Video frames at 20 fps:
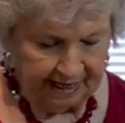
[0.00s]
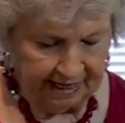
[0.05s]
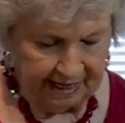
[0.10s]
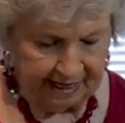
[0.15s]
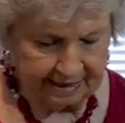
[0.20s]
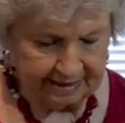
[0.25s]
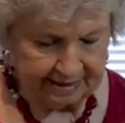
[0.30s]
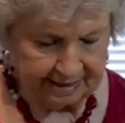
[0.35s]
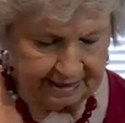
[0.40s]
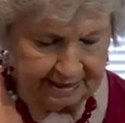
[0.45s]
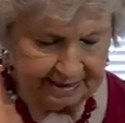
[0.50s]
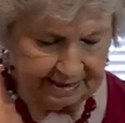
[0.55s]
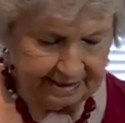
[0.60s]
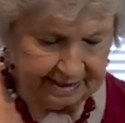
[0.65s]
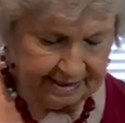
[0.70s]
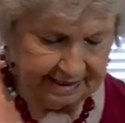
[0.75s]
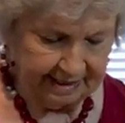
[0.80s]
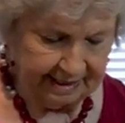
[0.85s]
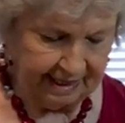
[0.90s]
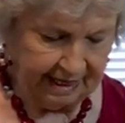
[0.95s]
I said,
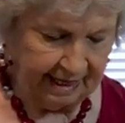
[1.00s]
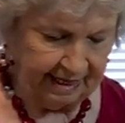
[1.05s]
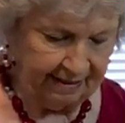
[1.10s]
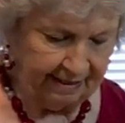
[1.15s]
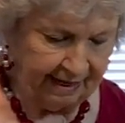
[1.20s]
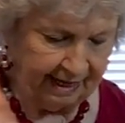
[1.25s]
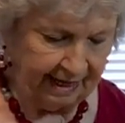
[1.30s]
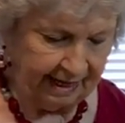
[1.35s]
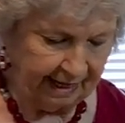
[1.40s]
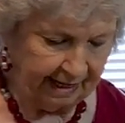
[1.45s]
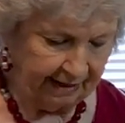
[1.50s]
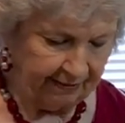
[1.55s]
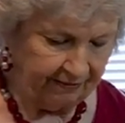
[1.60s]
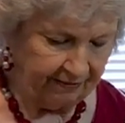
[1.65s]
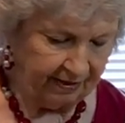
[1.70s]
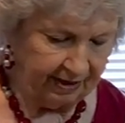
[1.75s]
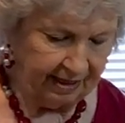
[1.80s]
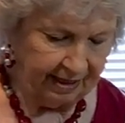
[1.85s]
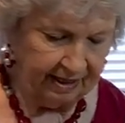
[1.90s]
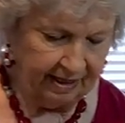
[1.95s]
because today they
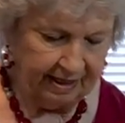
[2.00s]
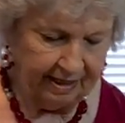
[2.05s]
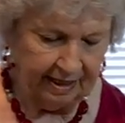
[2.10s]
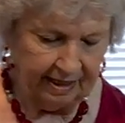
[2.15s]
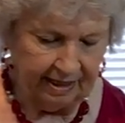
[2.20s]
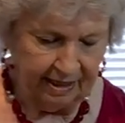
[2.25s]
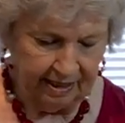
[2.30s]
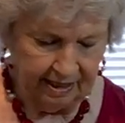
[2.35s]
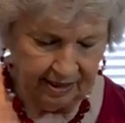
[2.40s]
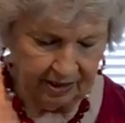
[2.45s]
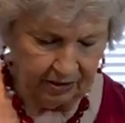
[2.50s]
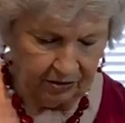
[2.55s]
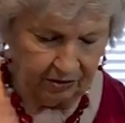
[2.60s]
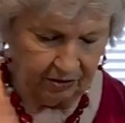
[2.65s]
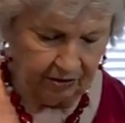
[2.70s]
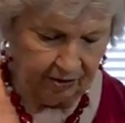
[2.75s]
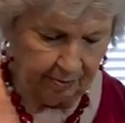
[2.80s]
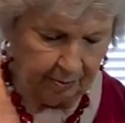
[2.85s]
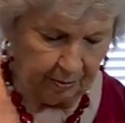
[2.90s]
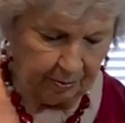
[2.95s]
have
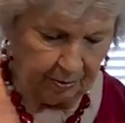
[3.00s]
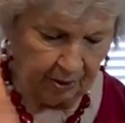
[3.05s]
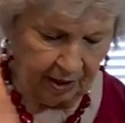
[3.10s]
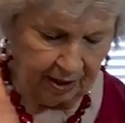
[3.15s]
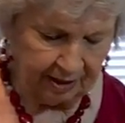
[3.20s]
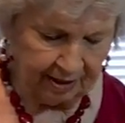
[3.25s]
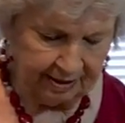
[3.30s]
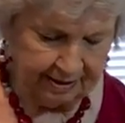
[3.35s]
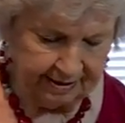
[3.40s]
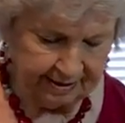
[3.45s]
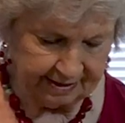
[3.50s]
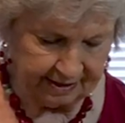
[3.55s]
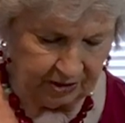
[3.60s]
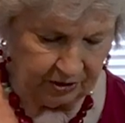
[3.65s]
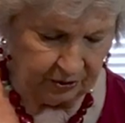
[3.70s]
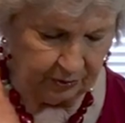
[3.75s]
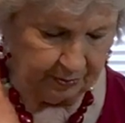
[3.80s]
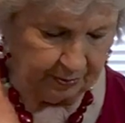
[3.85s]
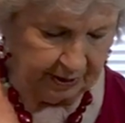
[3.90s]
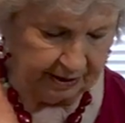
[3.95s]
cream of broccoli
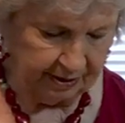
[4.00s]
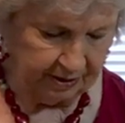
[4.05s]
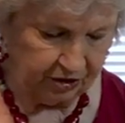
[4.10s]
soup.